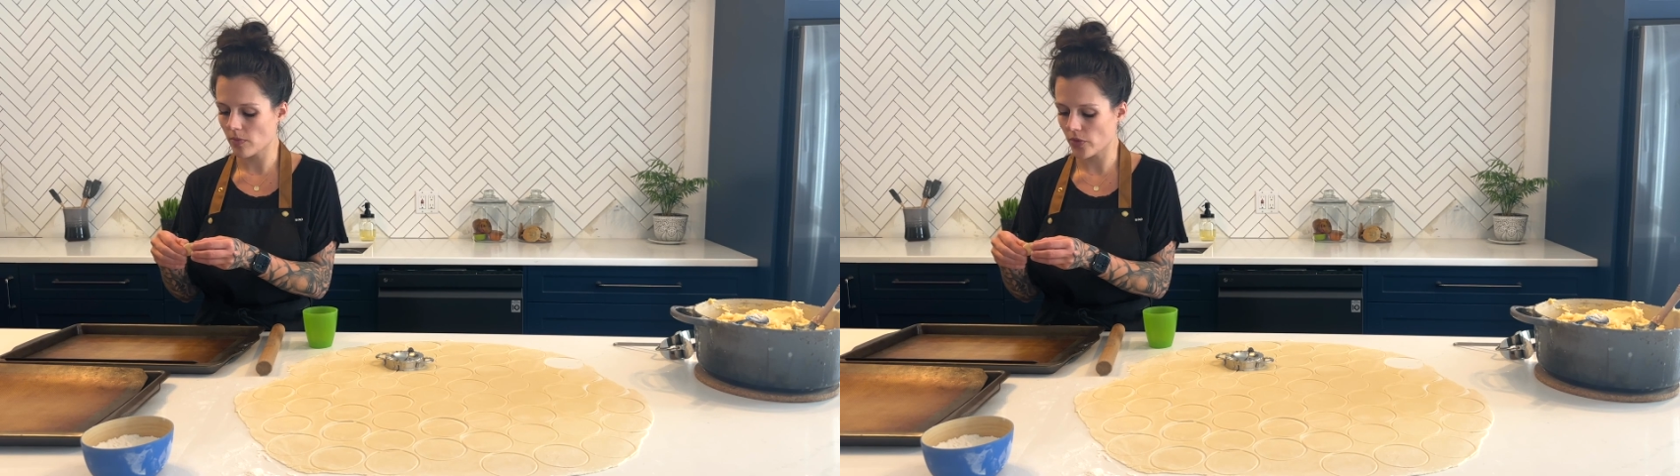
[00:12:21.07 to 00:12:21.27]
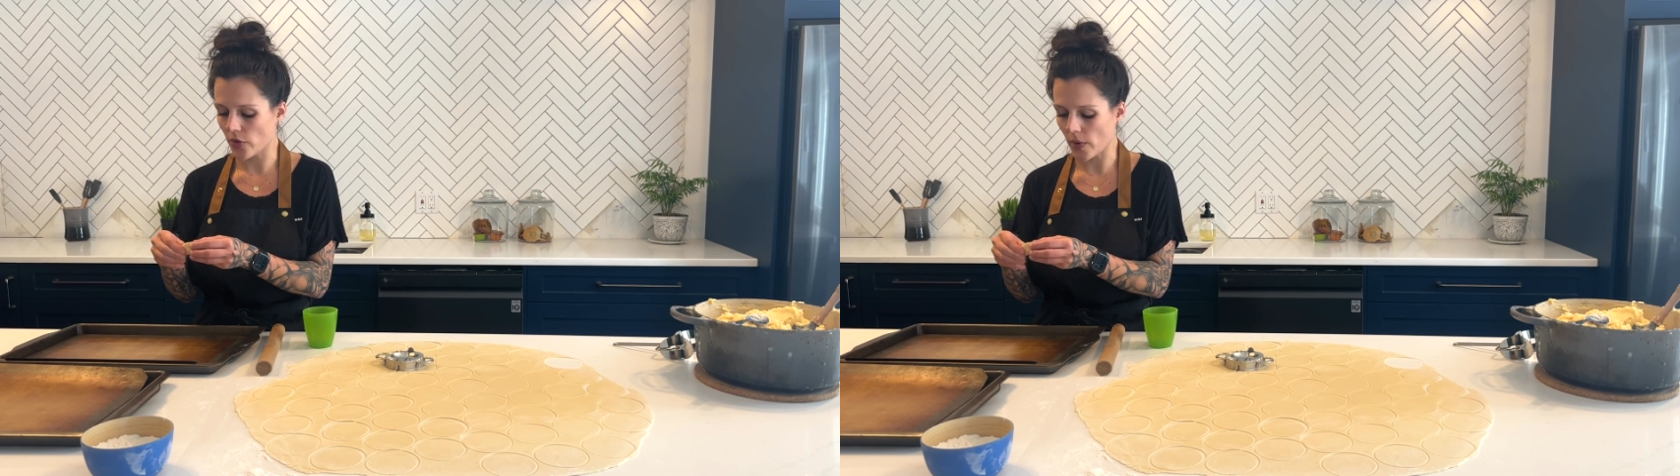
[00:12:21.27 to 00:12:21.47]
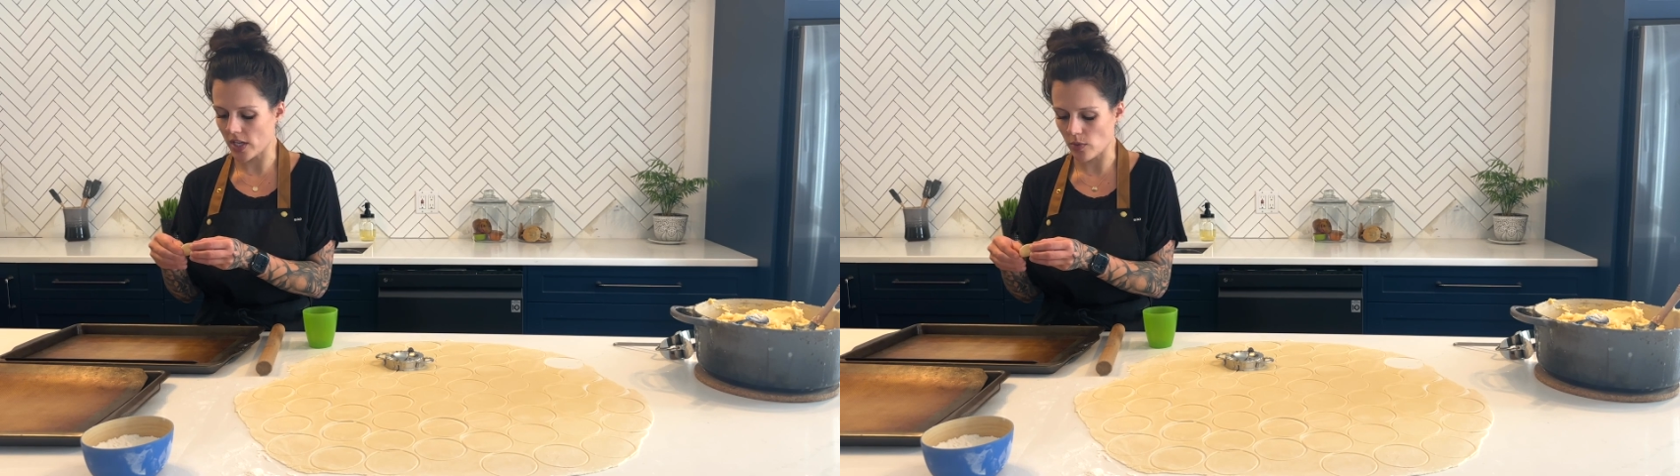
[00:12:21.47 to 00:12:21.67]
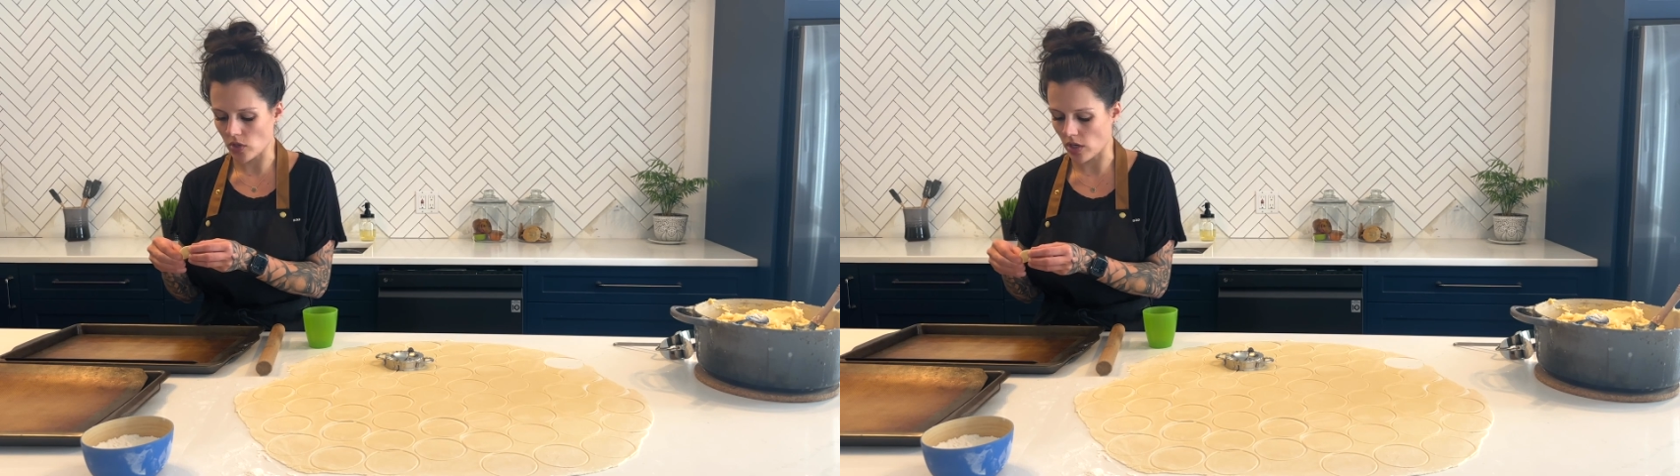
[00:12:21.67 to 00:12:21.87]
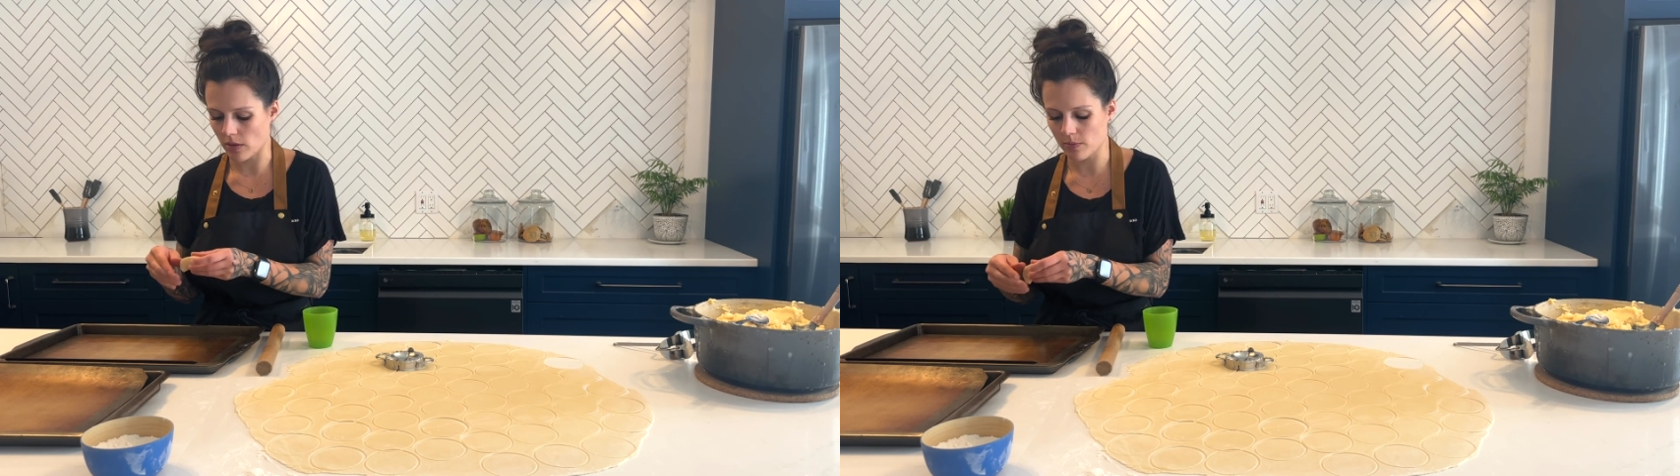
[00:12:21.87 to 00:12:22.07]
the way you would
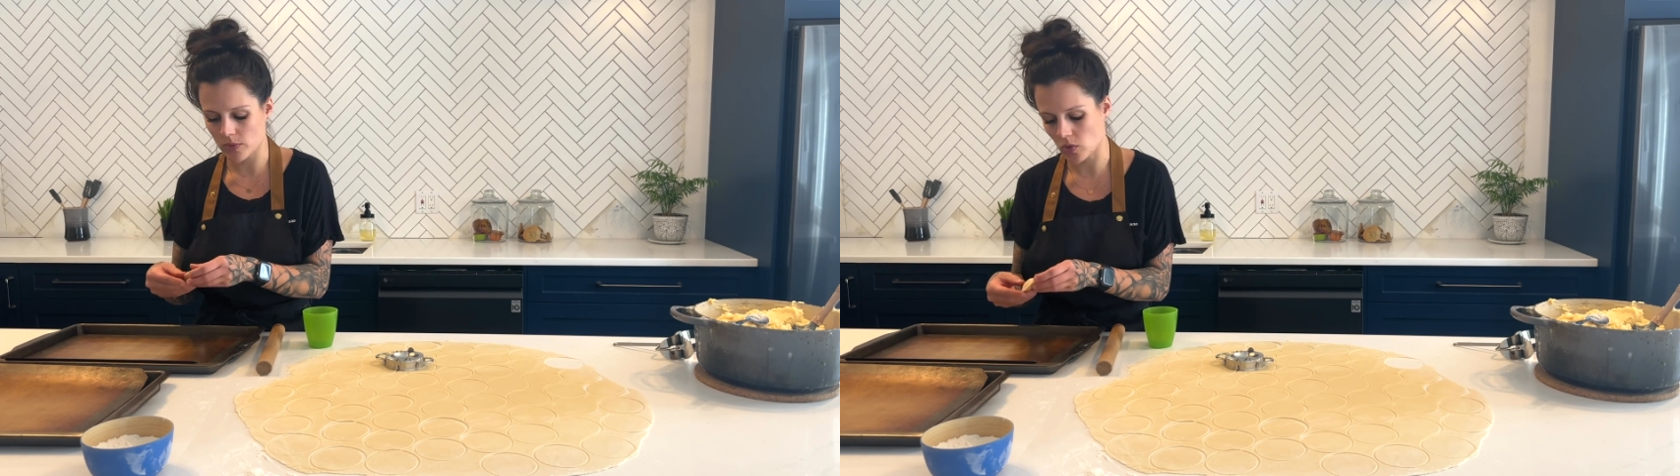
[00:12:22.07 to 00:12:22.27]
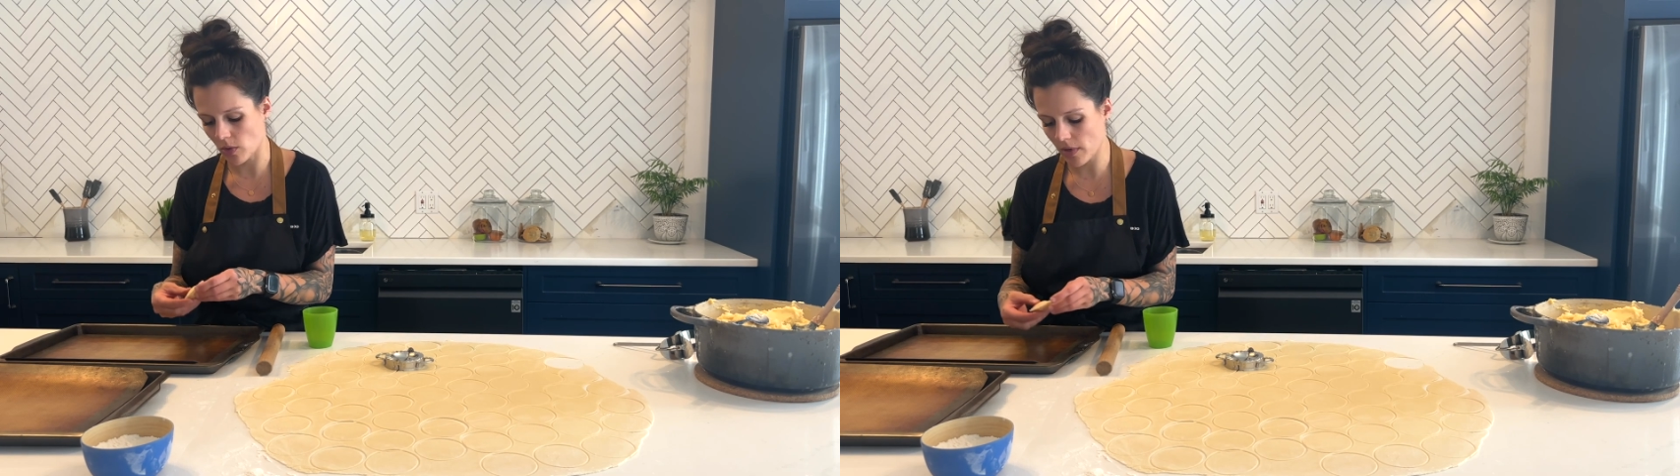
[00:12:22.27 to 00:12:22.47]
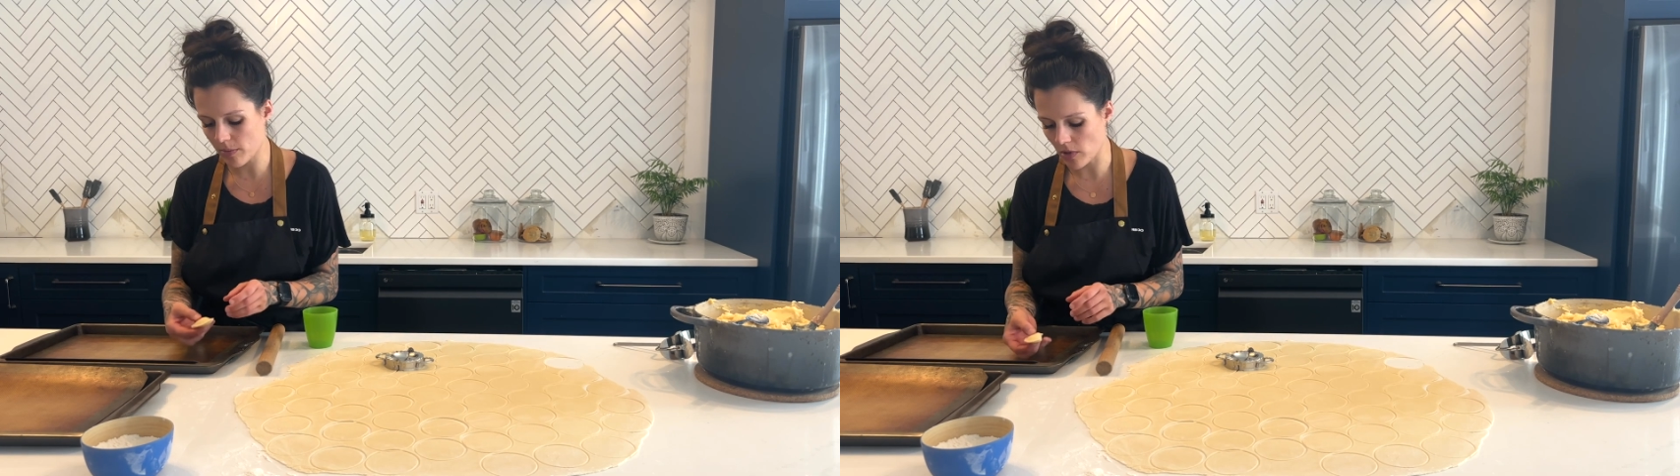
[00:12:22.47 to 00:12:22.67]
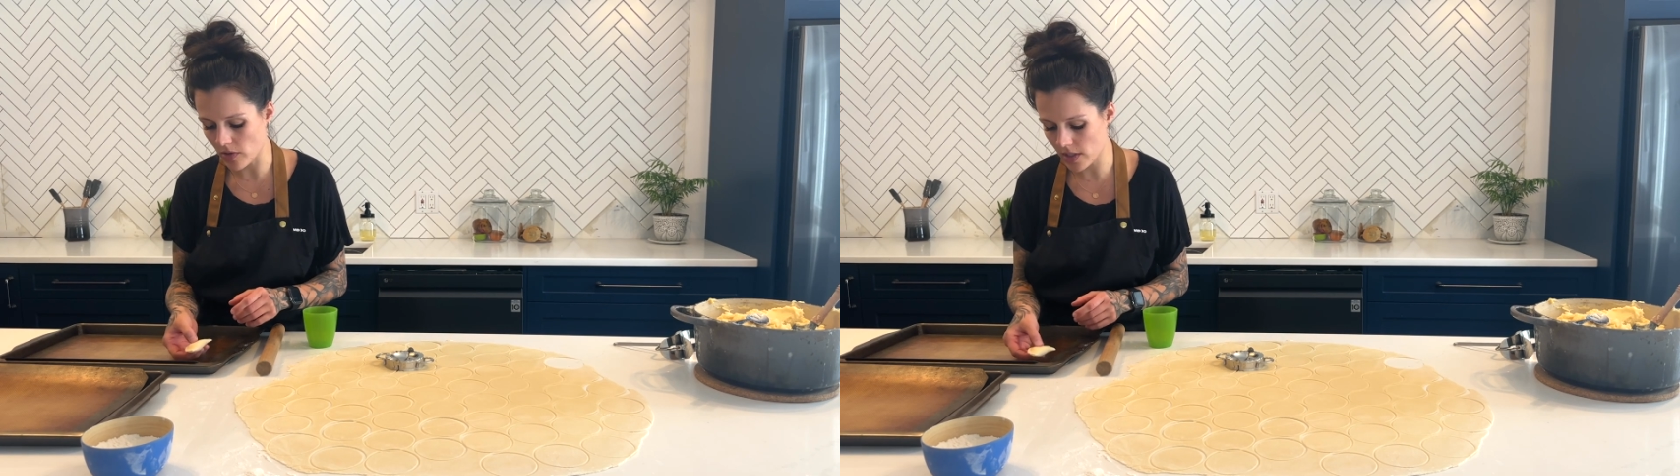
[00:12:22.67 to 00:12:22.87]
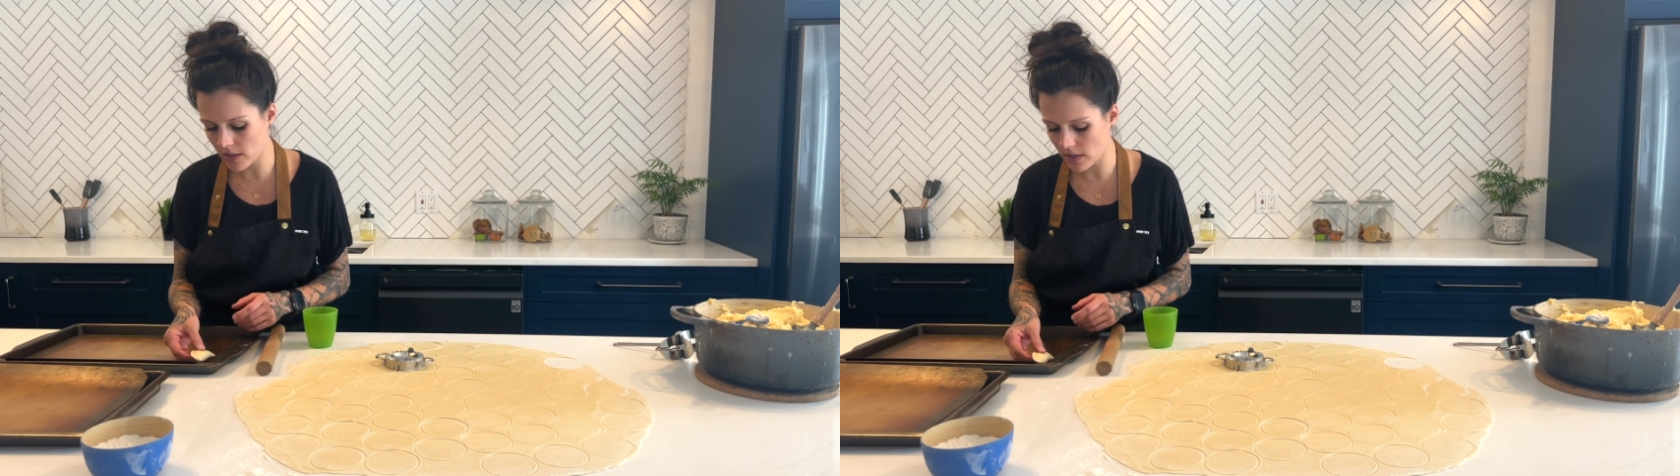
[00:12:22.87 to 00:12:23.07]
cook store-bought
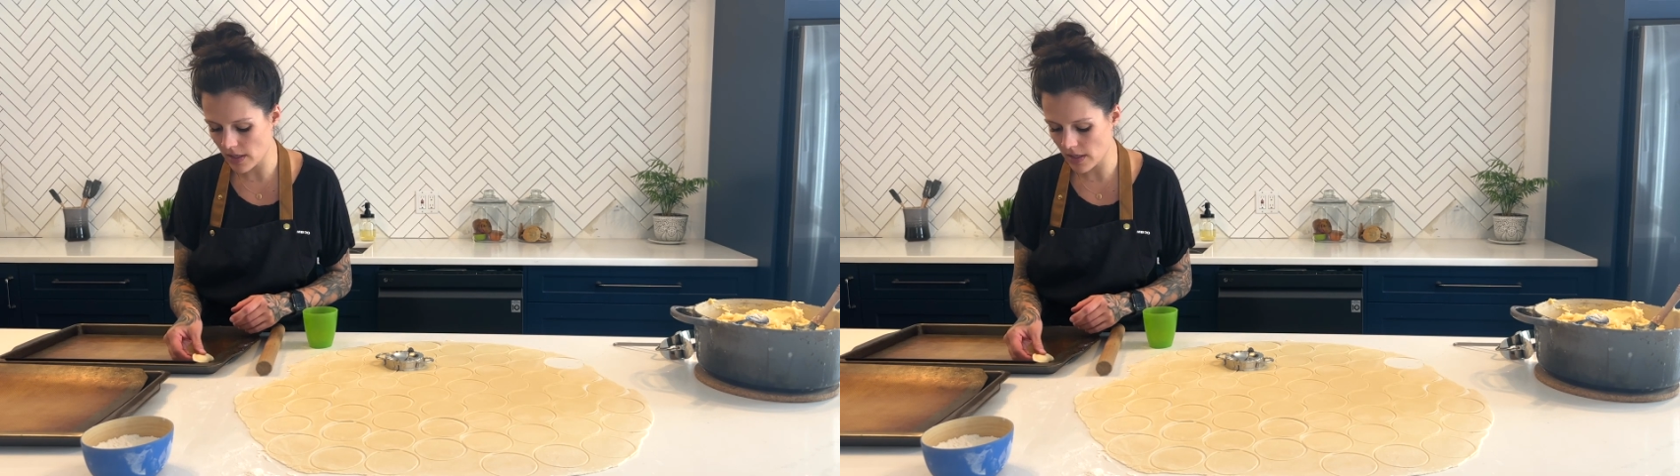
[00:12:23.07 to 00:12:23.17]
pierogis.